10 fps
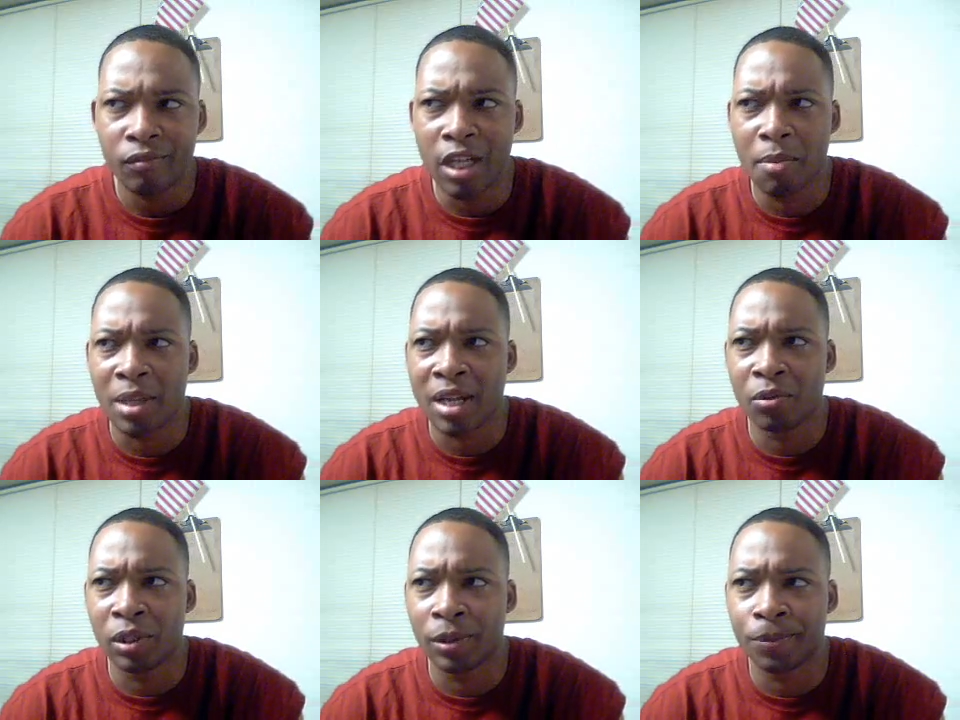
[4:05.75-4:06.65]
and I'm like,
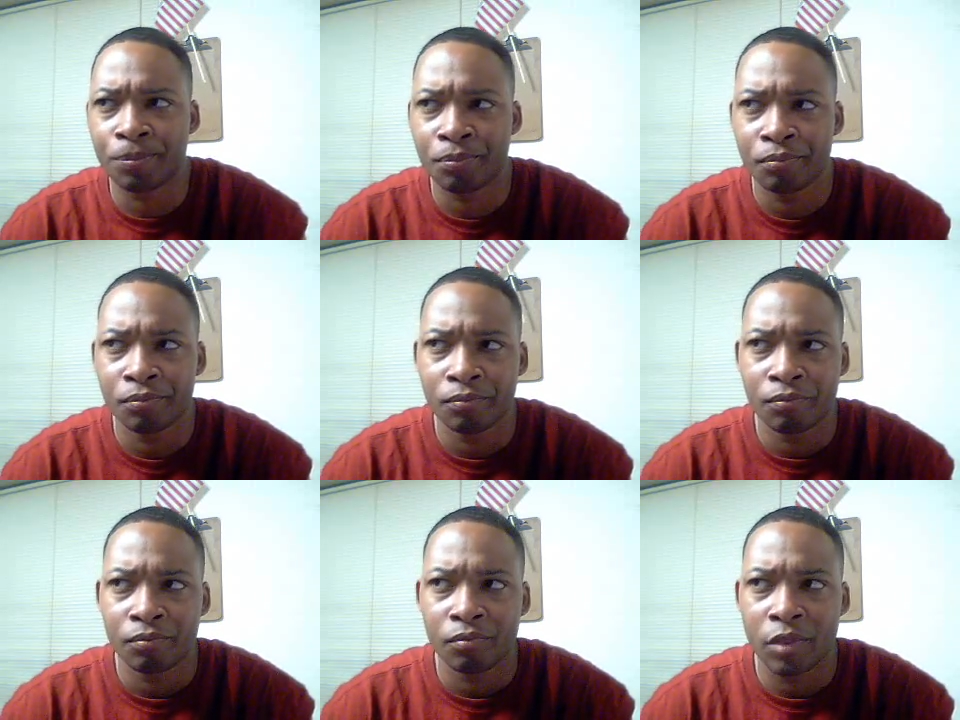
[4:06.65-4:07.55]
well,
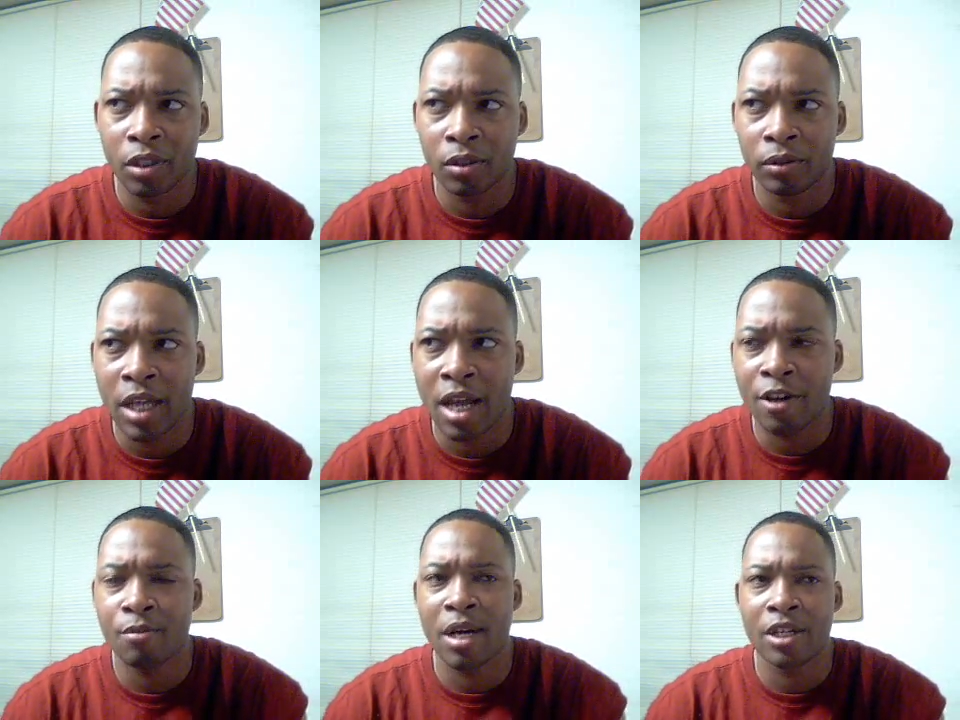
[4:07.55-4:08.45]
not
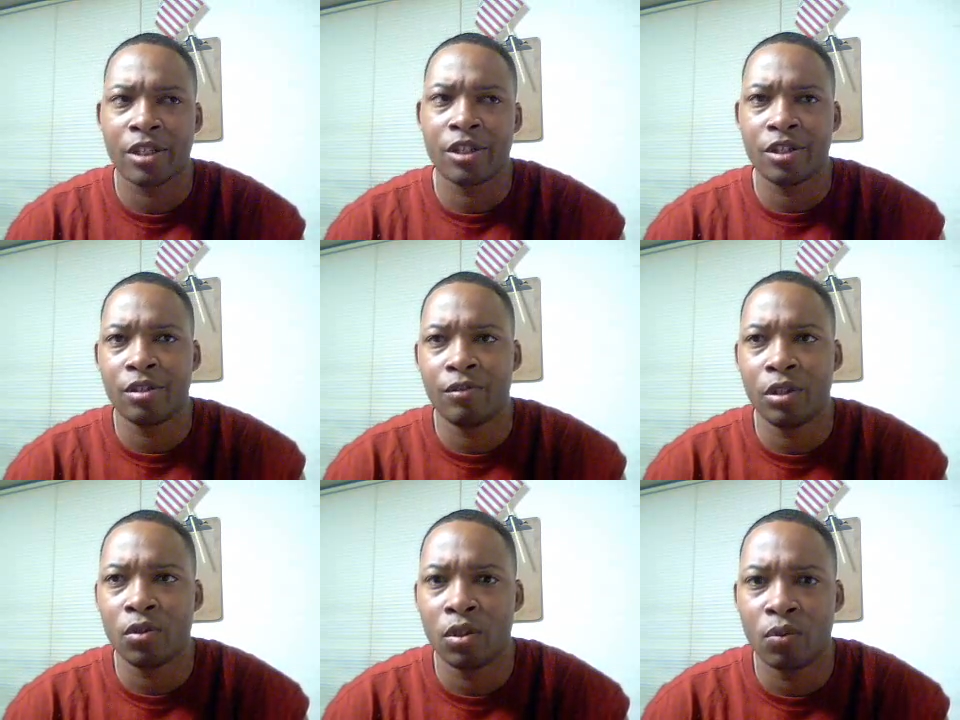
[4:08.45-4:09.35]
everybody shares your
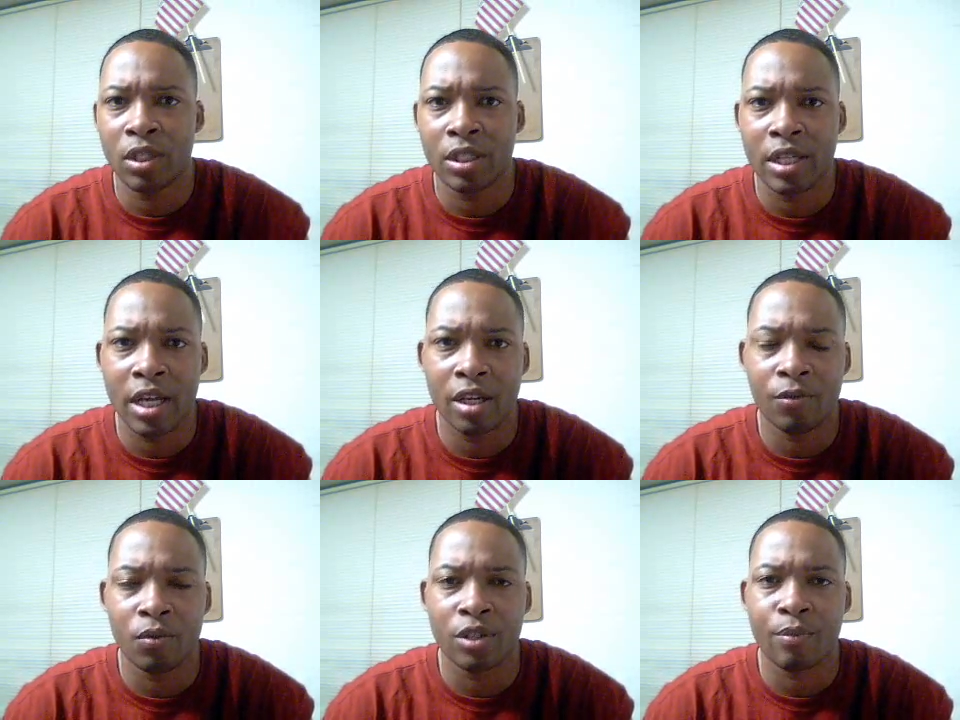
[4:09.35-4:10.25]
view on what's
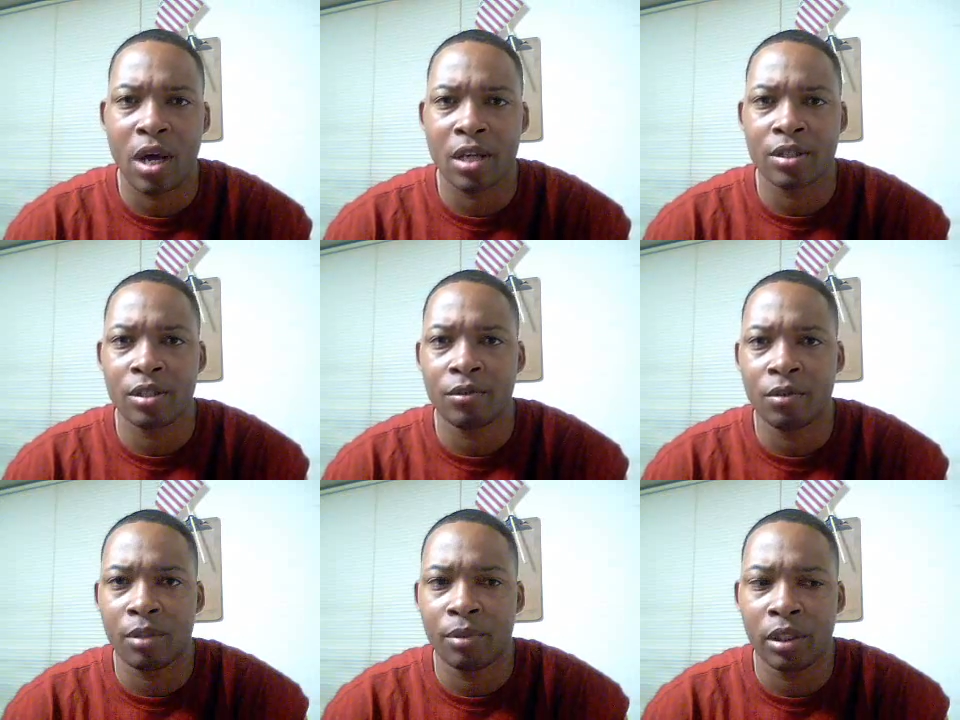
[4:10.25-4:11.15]
negative and what's positive.
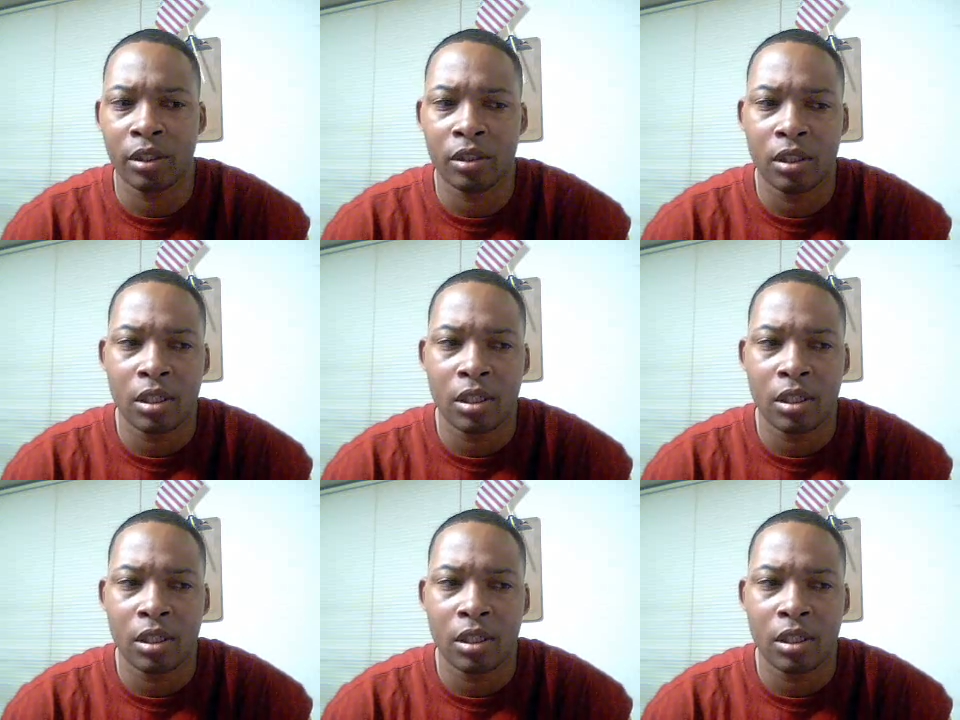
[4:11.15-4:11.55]
I mean,